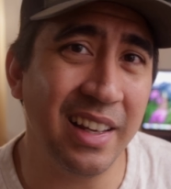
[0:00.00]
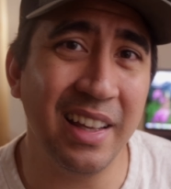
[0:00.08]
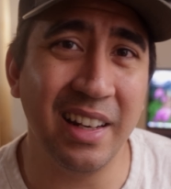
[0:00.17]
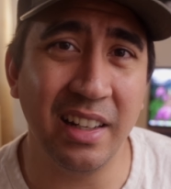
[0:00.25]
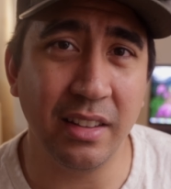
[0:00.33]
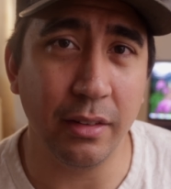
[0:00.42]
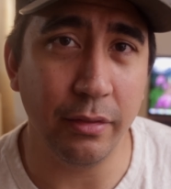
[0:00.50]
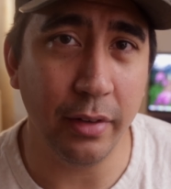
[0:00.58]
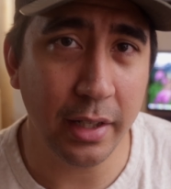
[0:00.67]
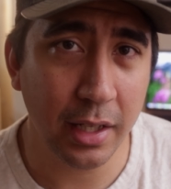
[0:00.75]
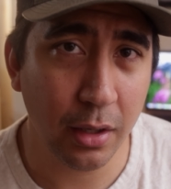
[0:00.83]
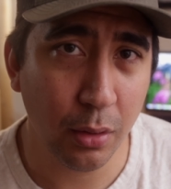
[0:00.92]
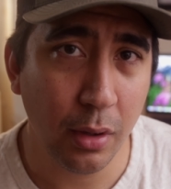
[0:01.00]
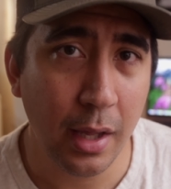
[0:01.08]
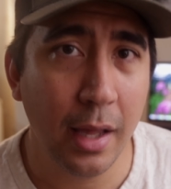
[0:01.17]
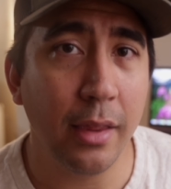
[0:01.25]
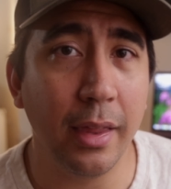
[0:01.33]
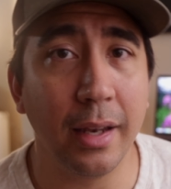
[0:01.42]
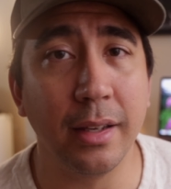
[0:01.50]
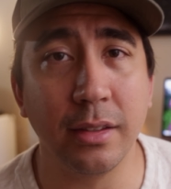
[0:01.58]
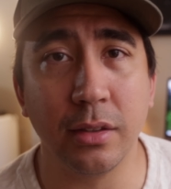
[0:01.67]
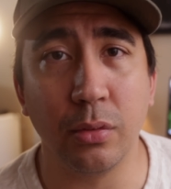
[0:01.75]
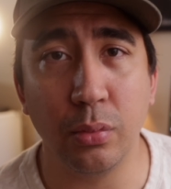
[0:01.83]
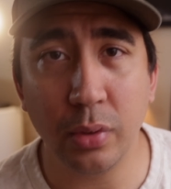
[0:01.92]
get into video, that is
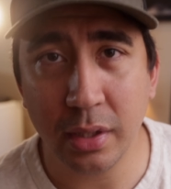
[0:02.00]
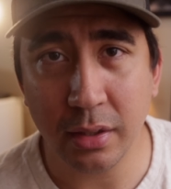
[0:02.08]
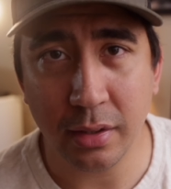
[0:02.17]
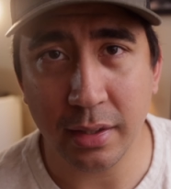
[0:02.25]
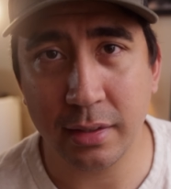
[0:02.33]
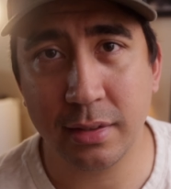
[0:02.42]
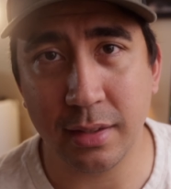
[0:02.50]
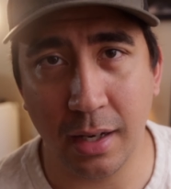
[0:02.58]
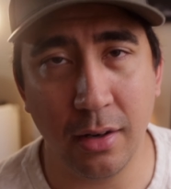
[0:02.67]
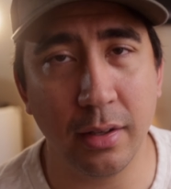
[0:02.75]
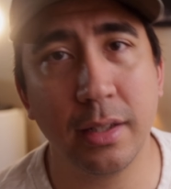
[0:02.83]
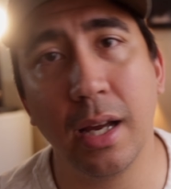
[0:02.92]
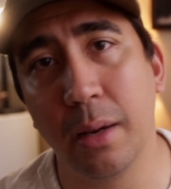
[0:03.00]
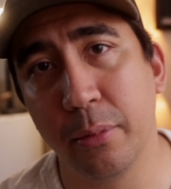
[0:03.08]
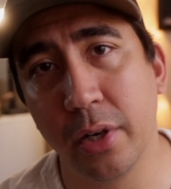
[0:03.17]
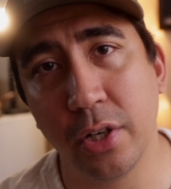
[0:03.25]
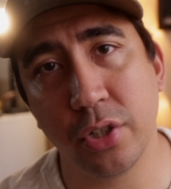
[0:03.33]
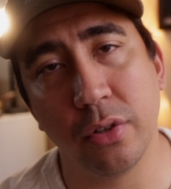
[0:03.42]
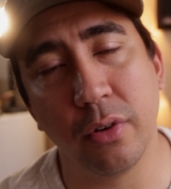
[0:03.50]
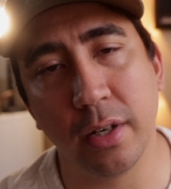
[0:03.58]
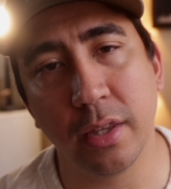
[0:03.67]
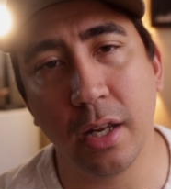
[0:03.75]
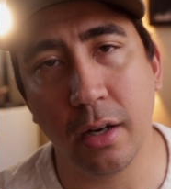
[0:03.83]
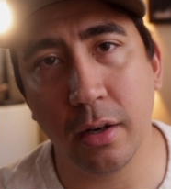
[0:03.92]
a really solid combination right
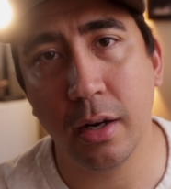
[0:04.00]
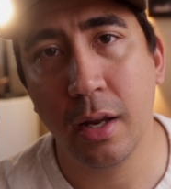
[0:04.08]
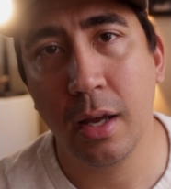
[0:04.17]
there.